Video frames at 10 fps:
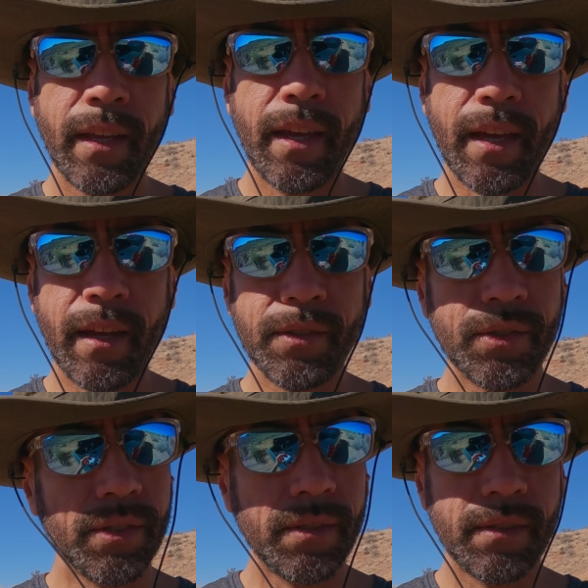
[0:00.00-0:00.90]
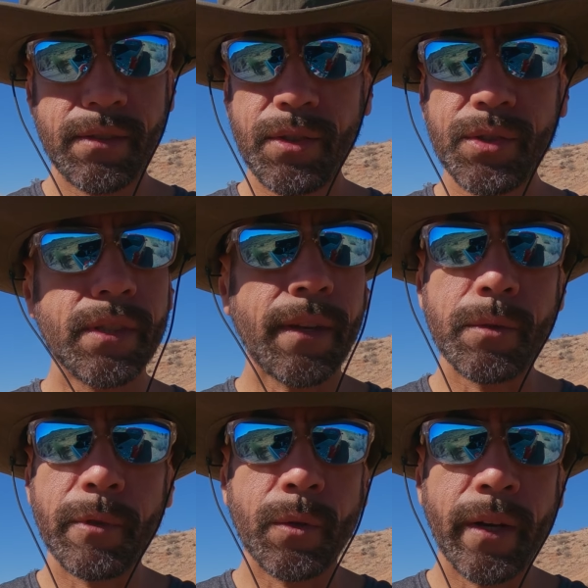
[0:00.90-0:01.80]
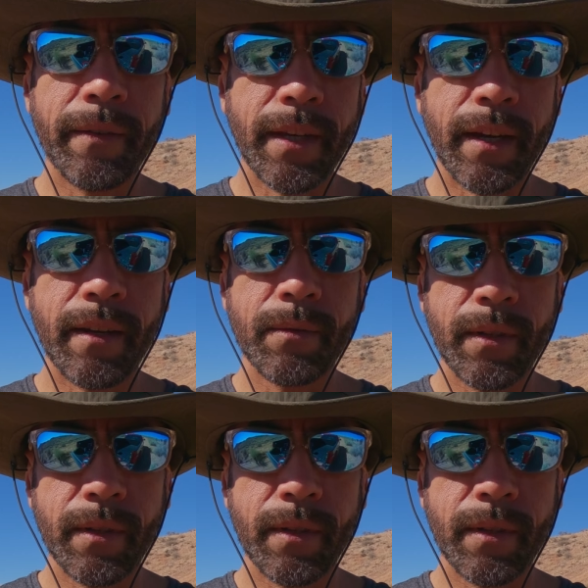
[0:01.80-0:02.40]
and you just have to be aware of that.